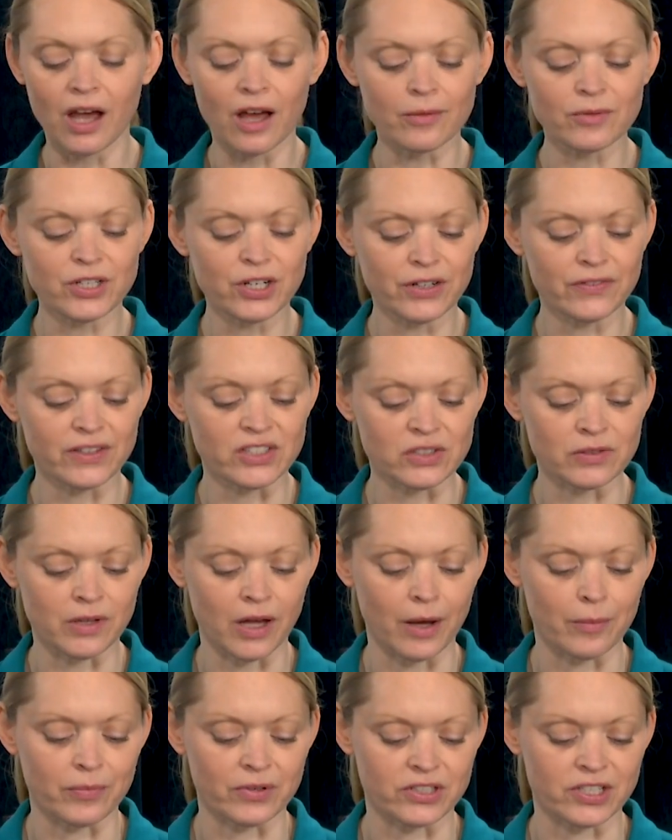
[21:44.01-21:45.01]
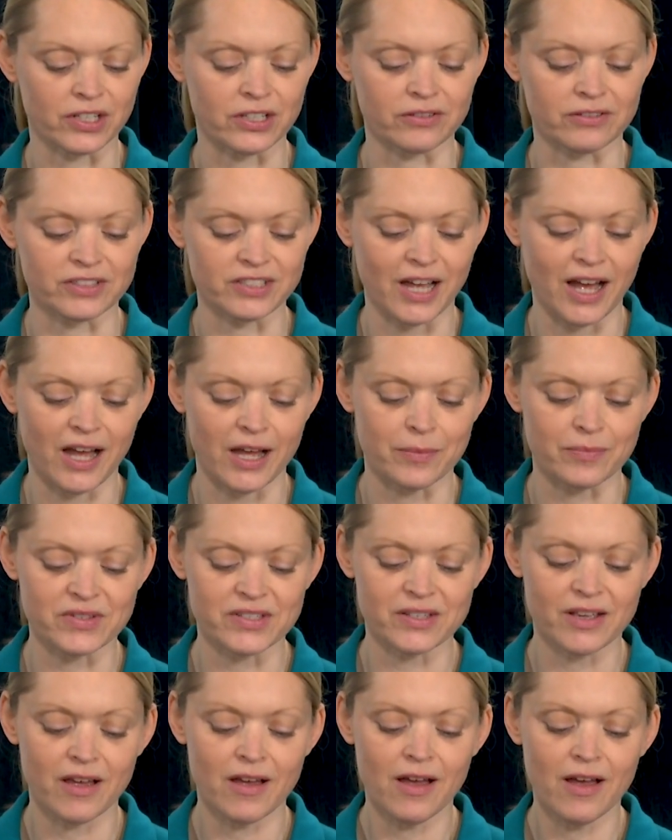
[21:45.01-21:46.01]
During these particular times.
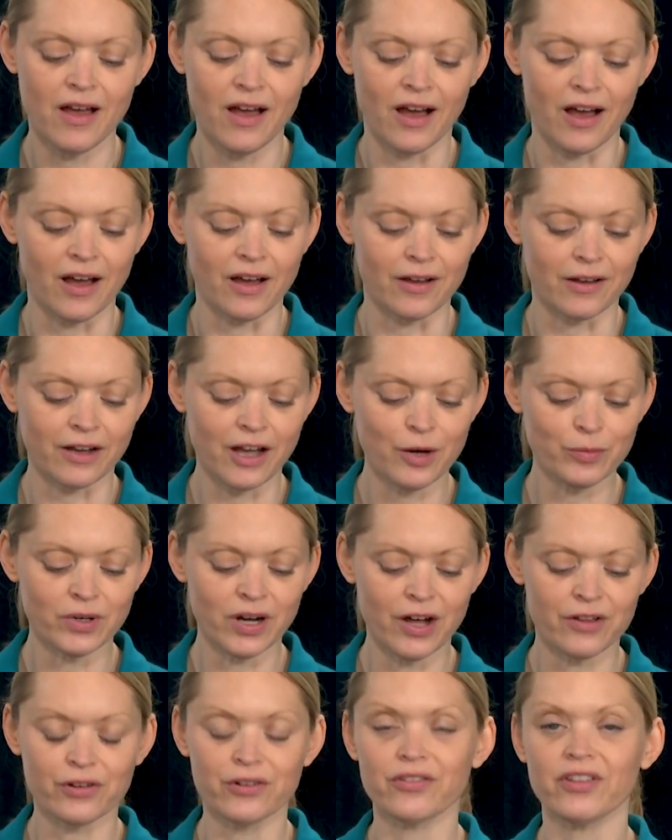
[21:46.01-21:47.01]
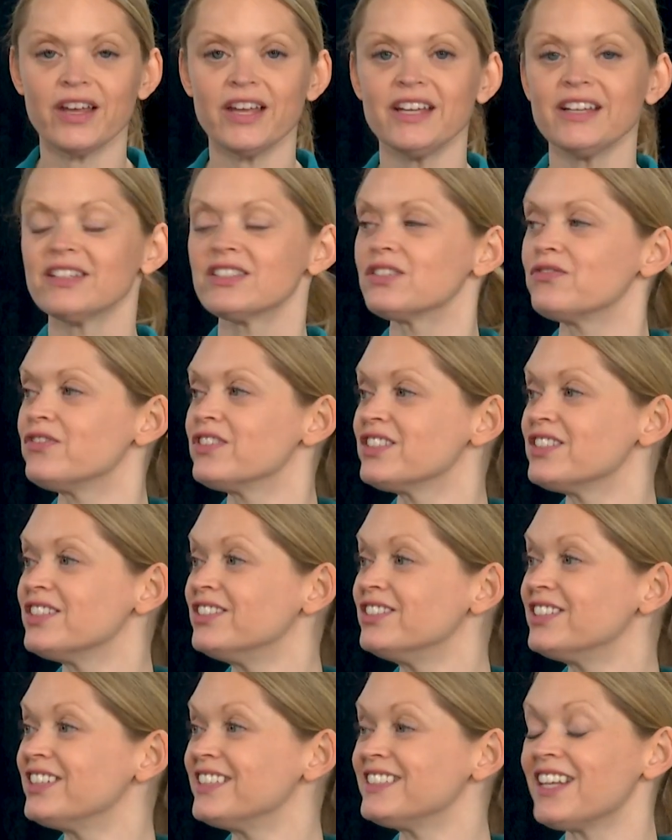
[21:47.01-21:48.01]
A couple other things,
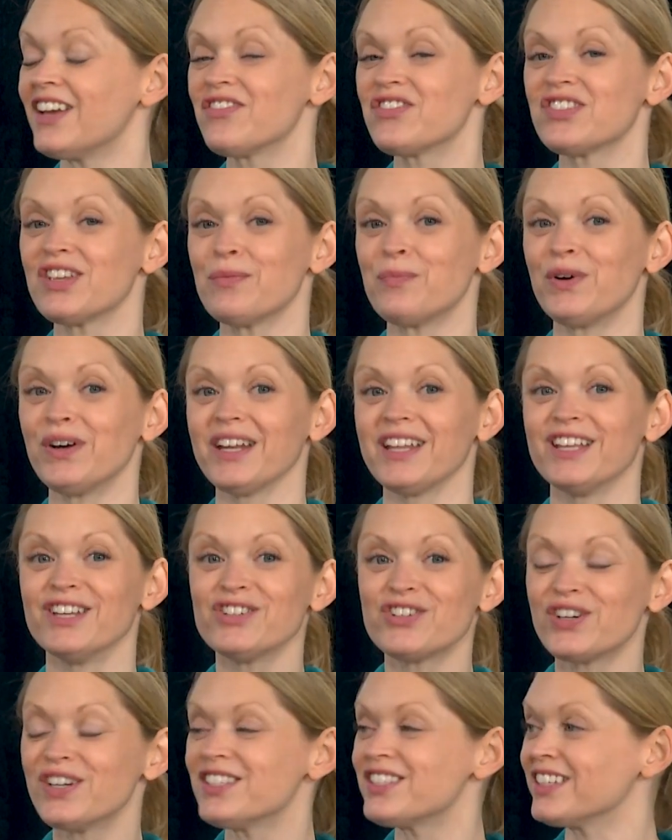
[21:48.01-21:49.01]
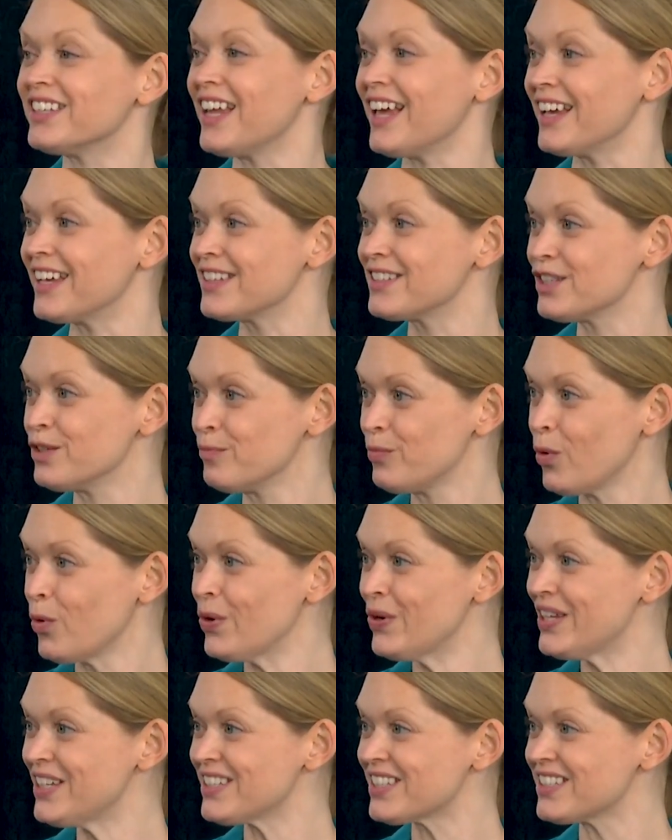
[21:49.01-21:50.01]
facilities have separate entrance and exit
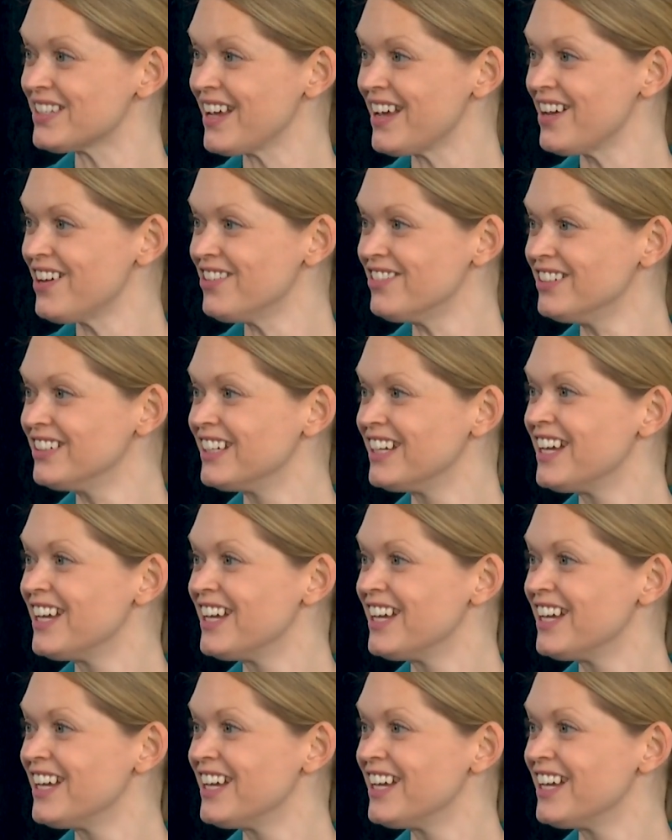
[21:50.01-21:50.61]
points now.